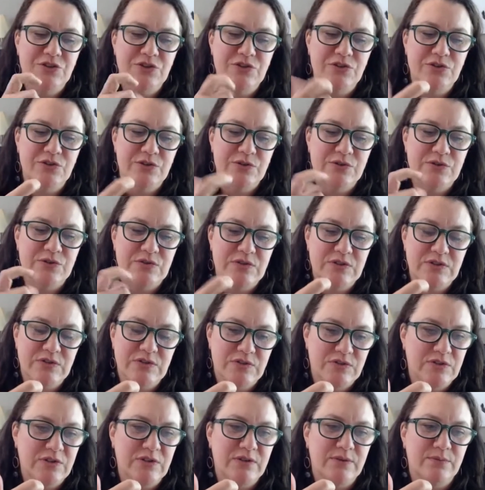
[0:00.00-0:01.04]
in your
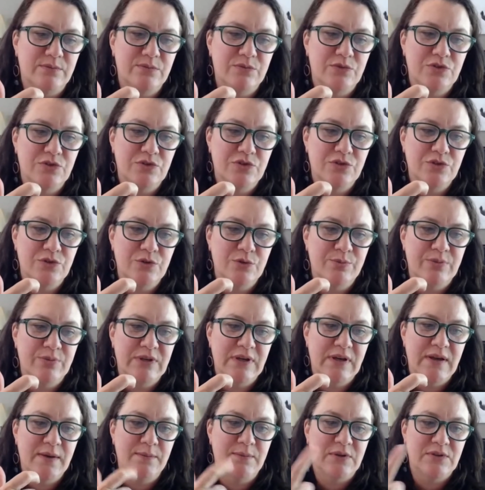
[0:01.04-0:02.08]
system to
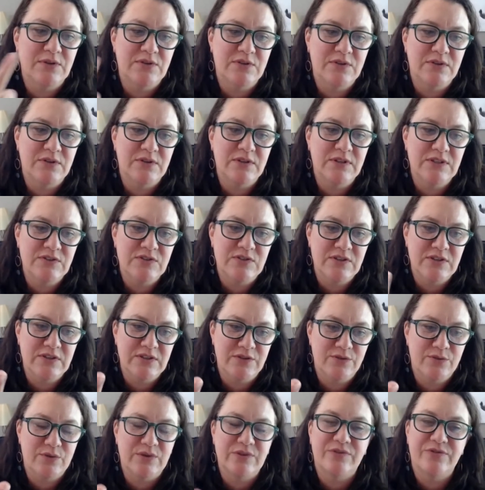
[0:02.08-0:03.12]
be able to listen
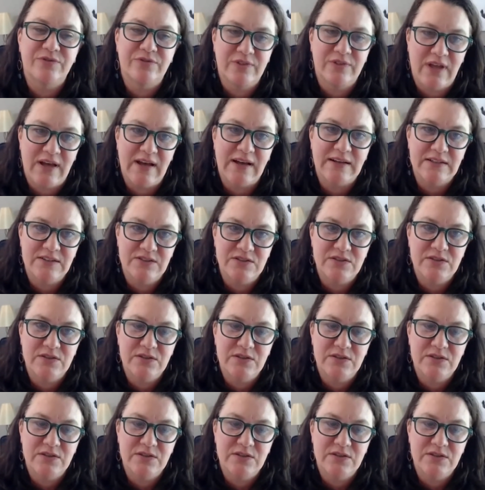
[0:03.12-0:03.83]
and reflect